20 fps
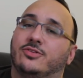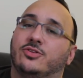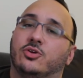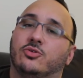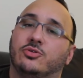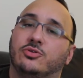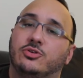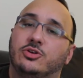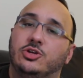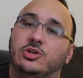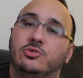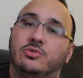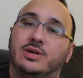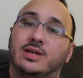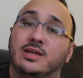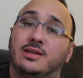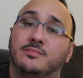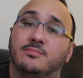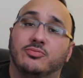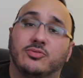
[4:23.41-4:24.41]
So you
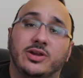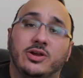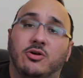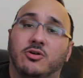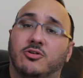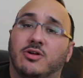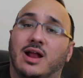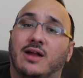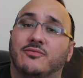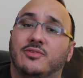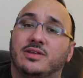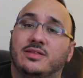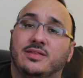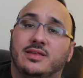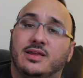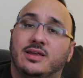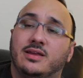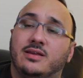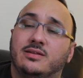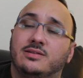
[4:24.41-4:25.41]
can pre-order
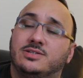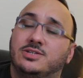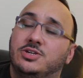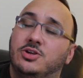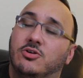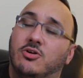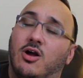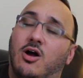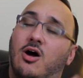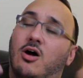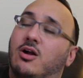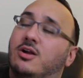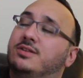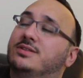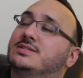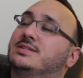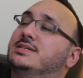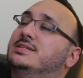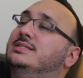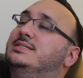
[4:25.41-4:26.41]
everything to your
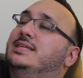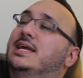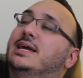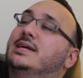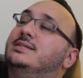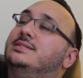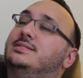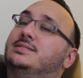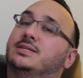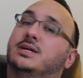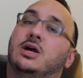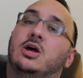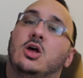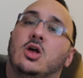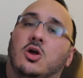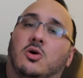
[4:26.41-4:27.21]
heart's content